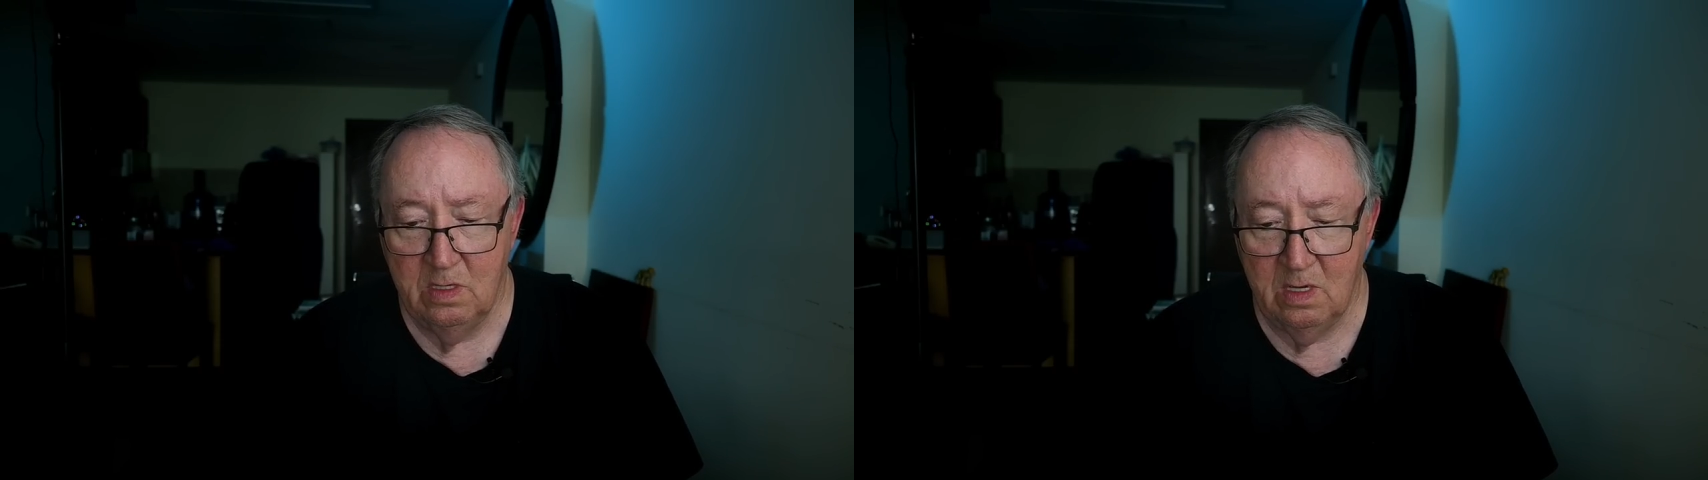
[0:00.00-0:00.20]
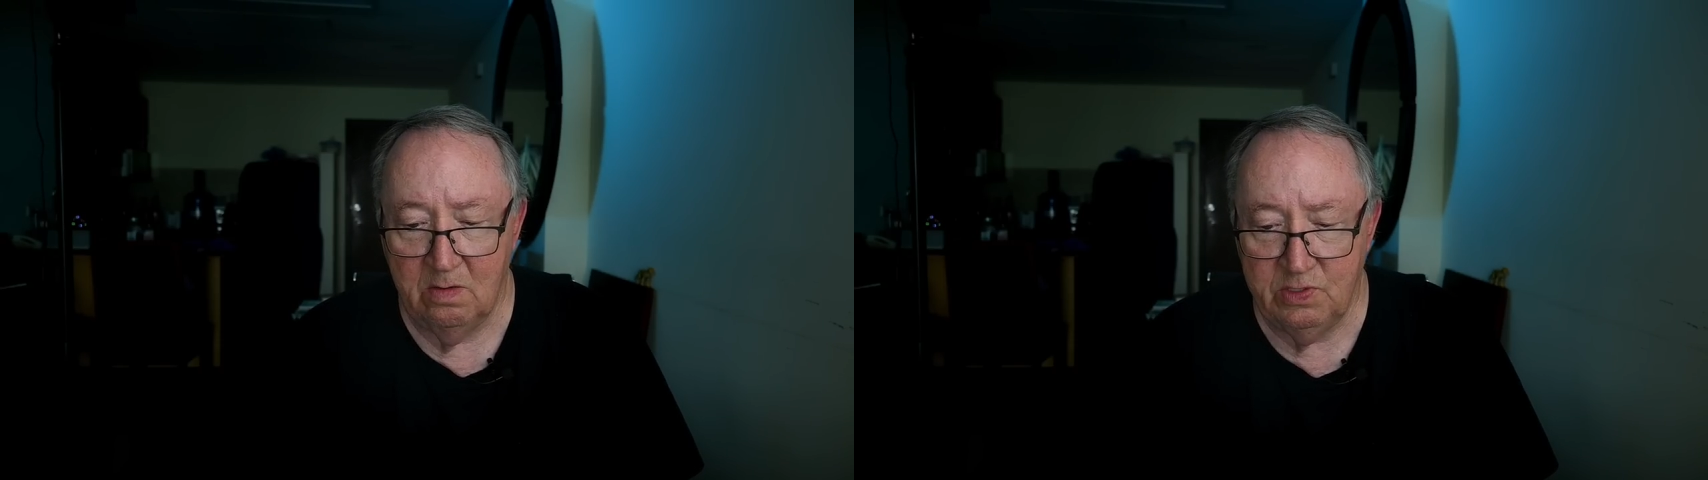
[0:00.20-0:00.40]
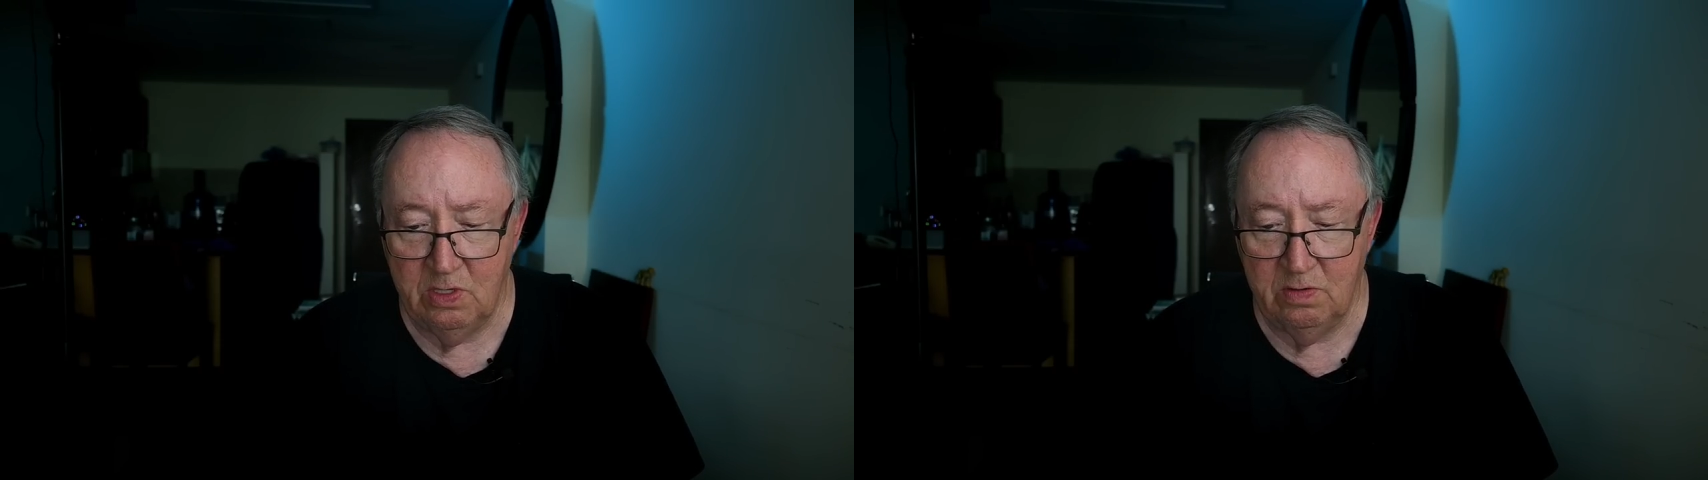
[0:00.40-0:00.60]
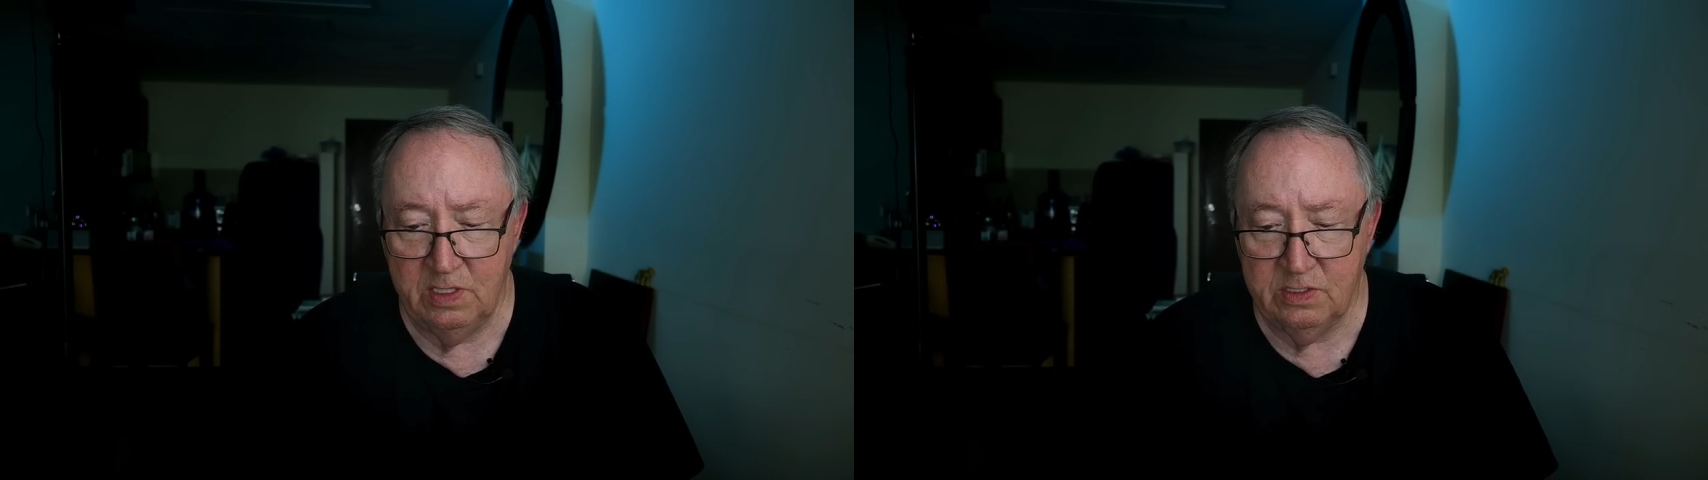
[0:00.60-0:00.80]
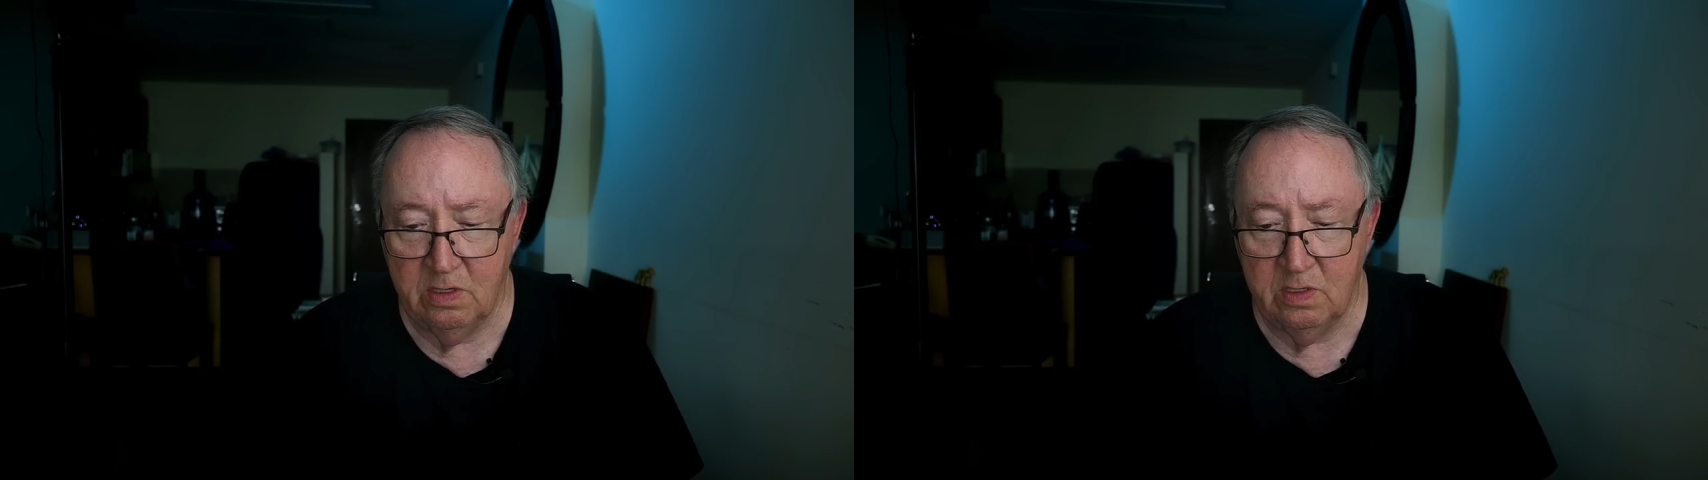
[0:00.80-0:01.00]
I'm sure
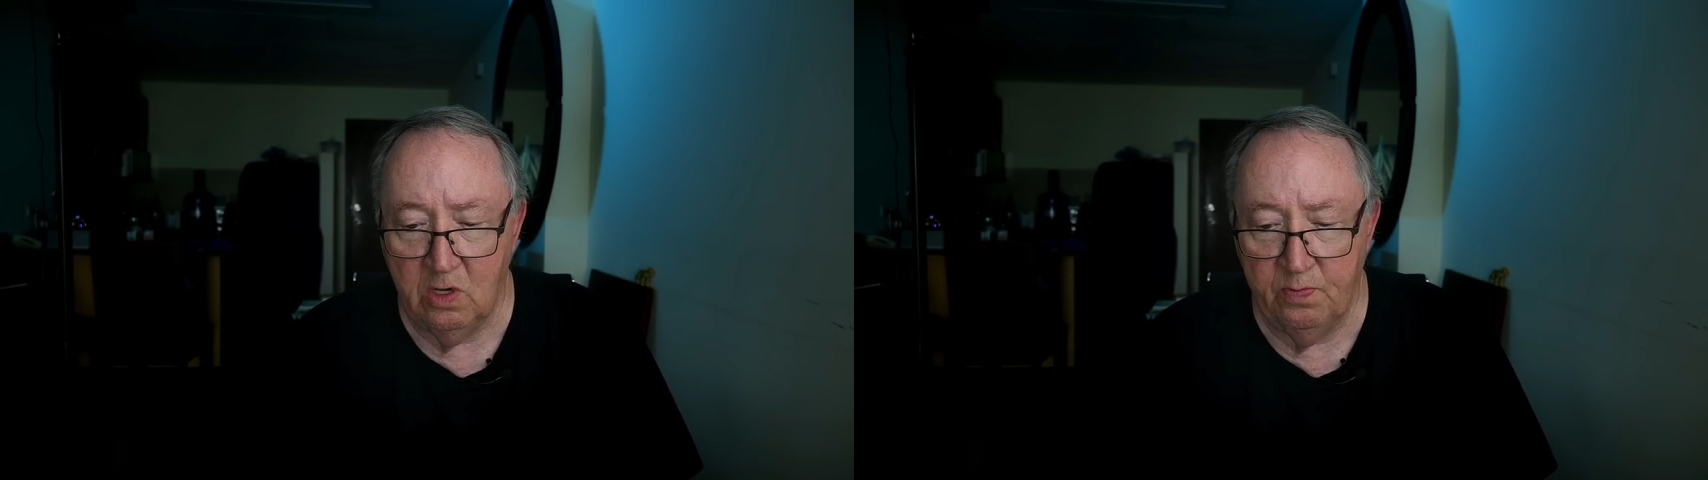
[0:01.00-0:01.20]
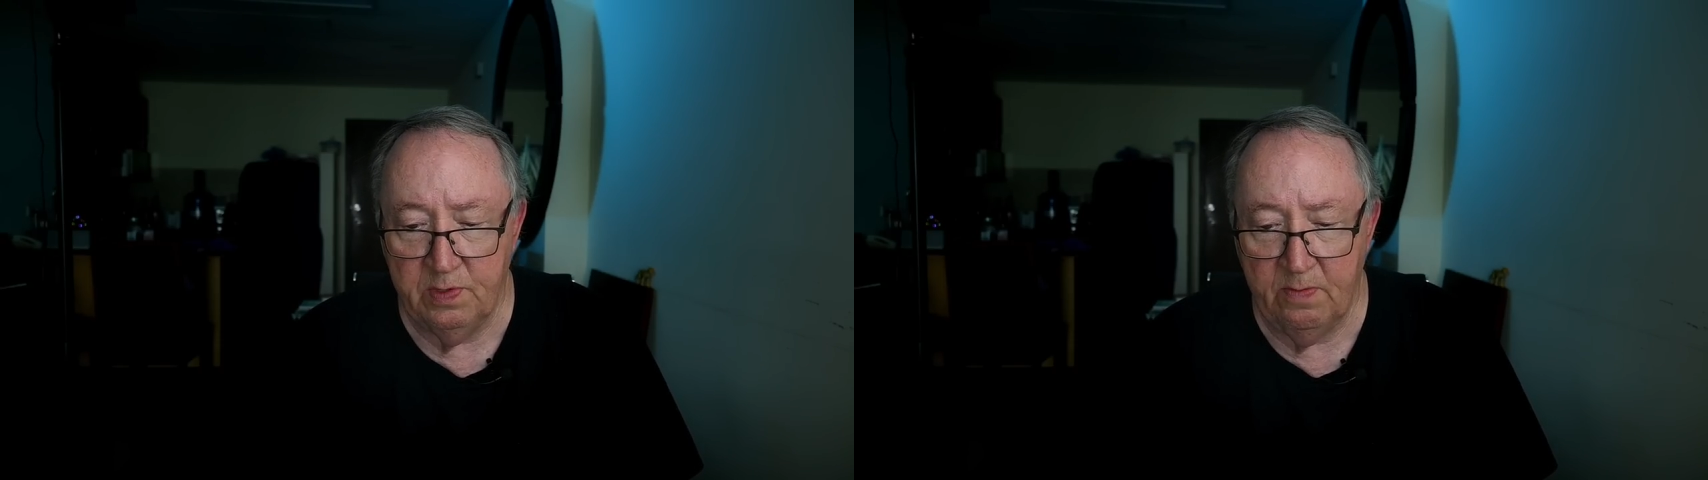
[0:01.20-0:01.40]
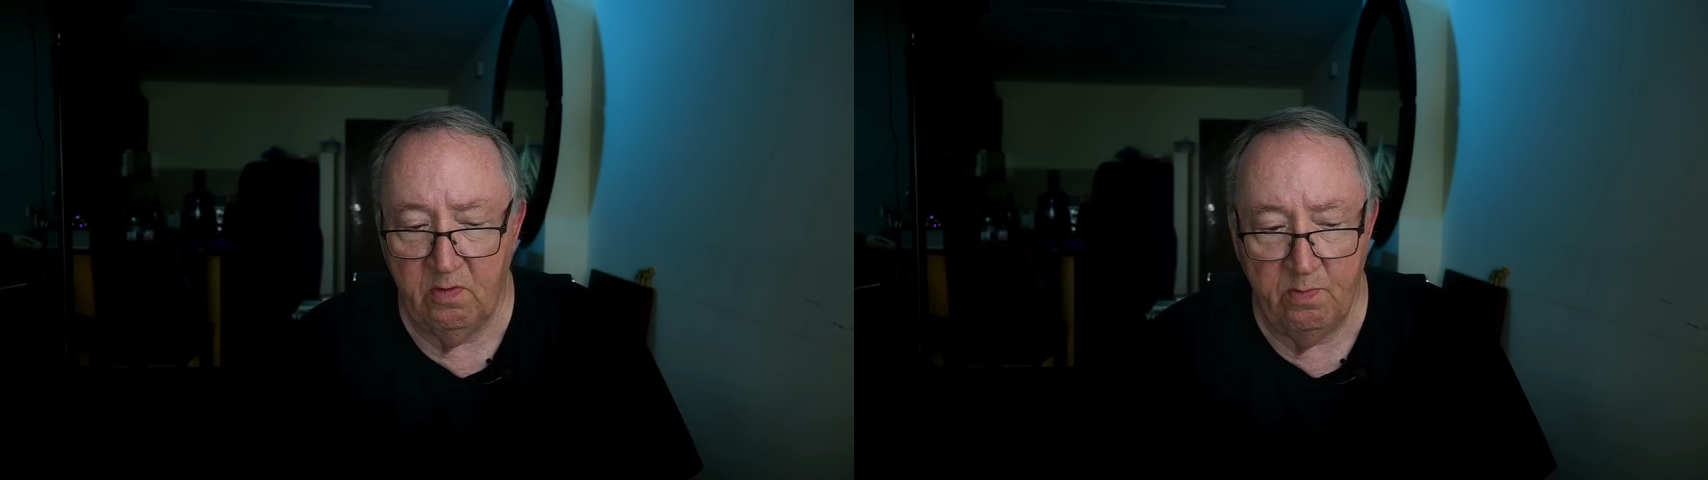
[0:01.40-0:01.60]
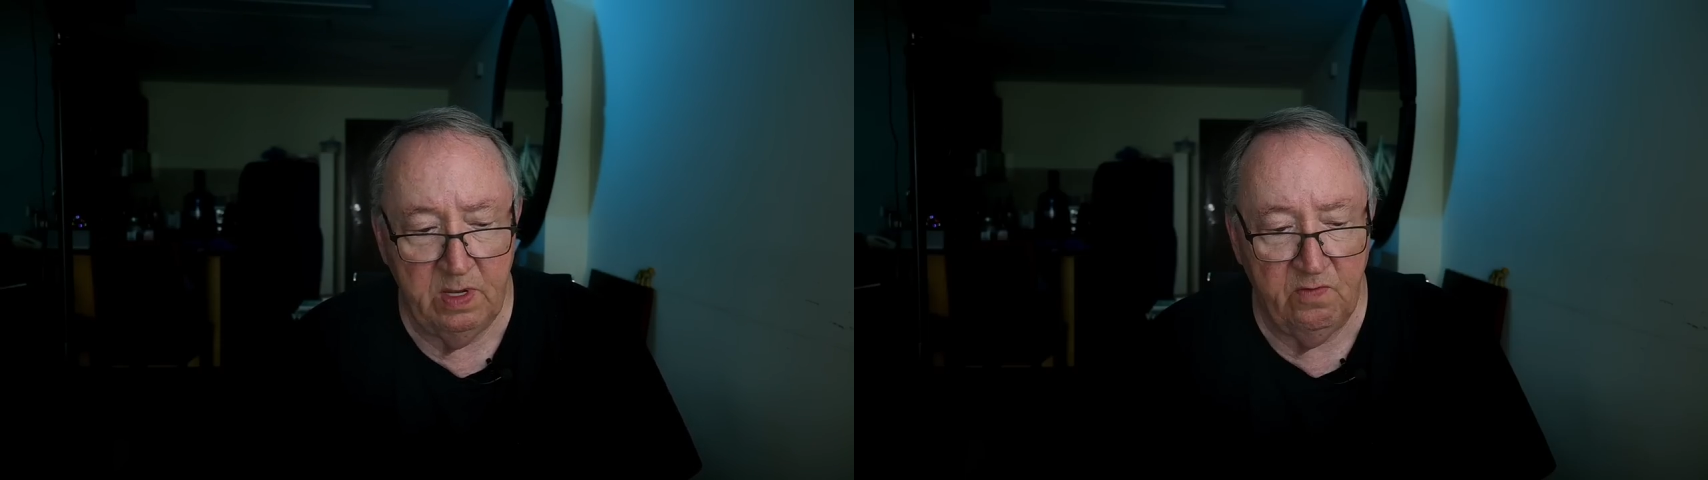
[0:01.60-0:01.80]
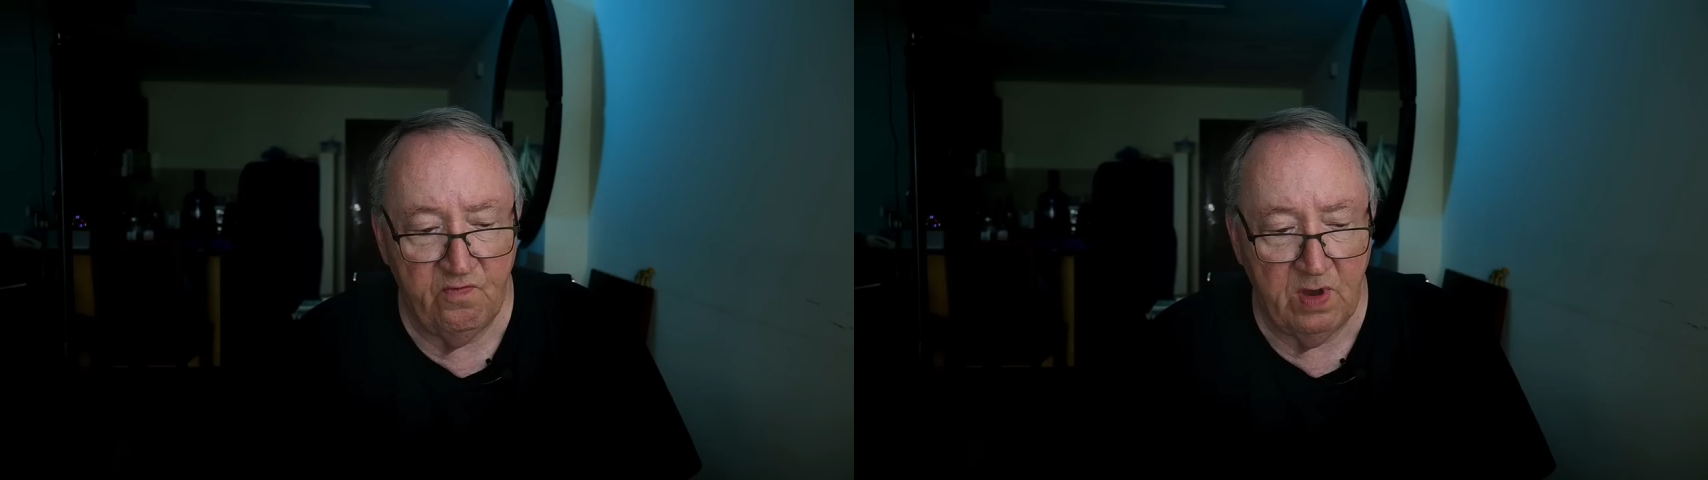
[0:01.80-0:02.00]
this is going to open up a
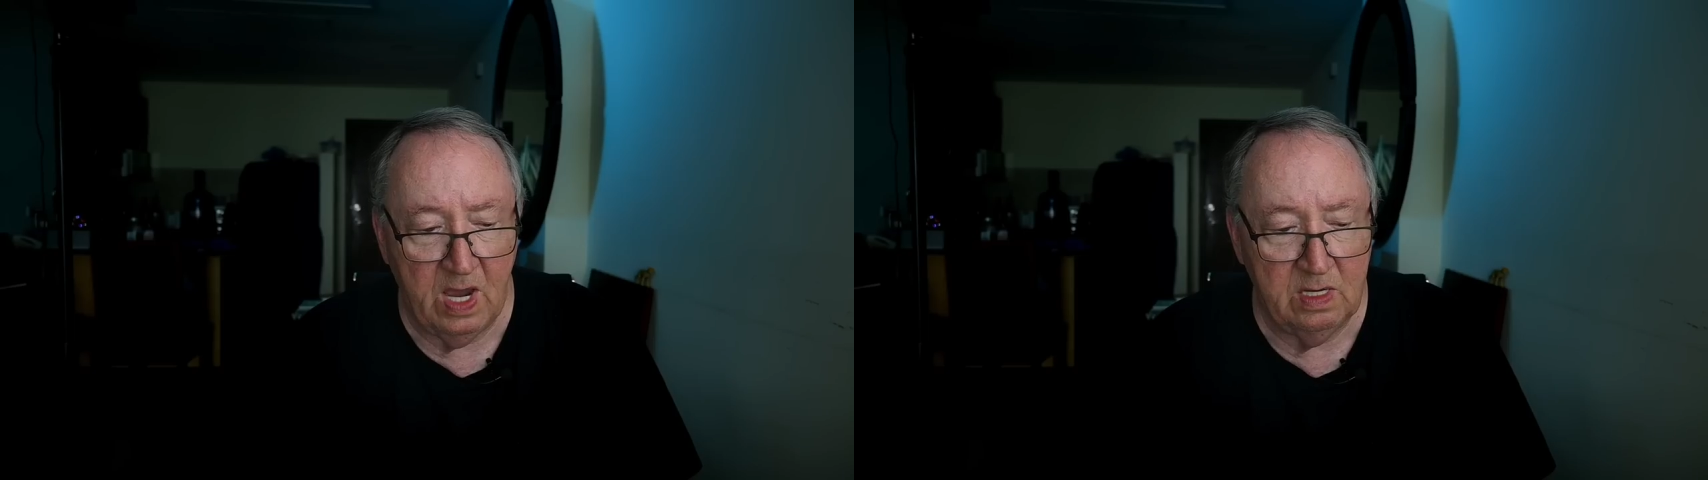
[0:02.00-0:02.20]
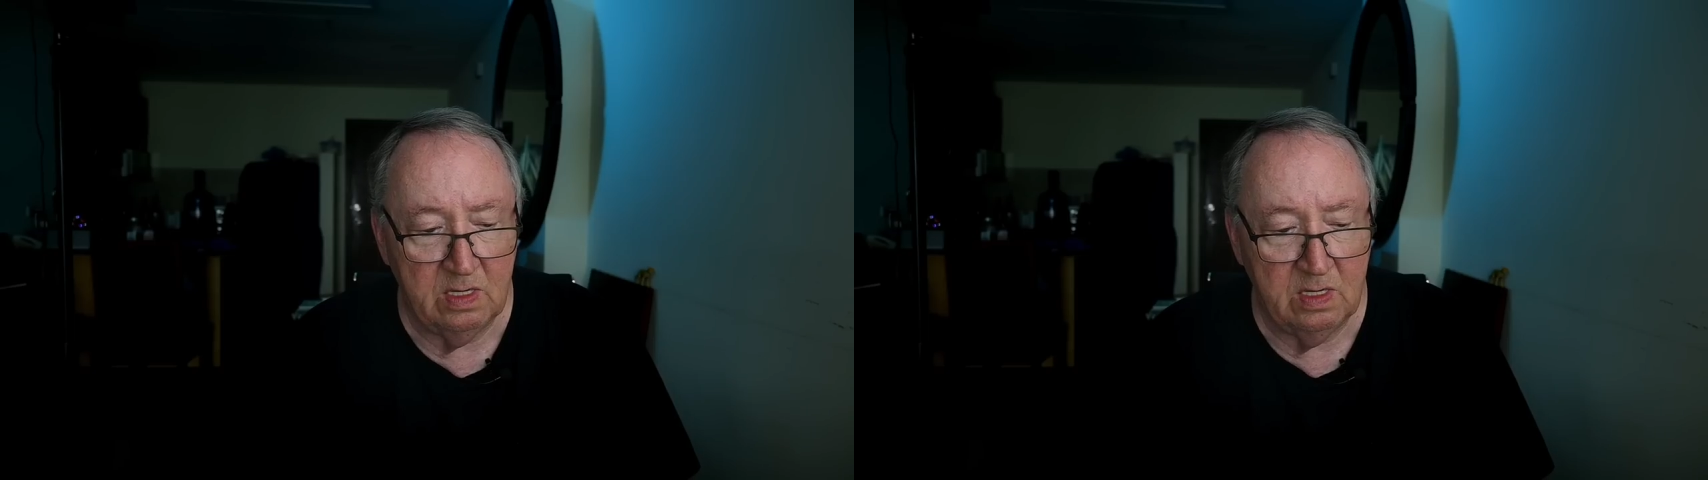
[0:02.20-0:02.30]
big fight